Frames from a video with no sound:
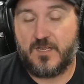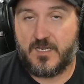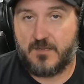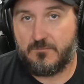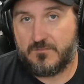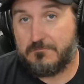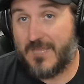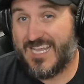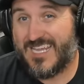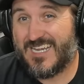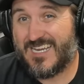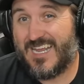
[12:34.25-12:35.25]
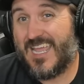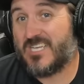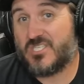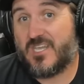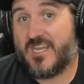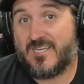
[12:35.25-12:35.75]
and I'm making an
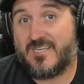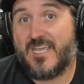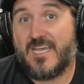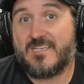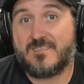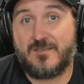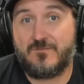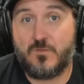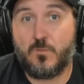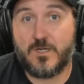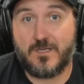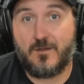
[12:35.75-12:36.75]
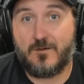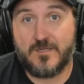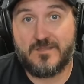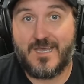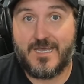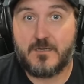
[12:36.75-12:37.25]
educated guess, if you want to call
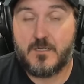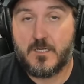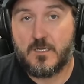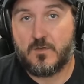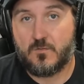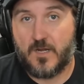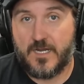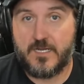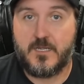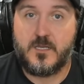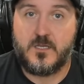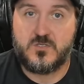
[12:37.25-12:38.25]
it that right?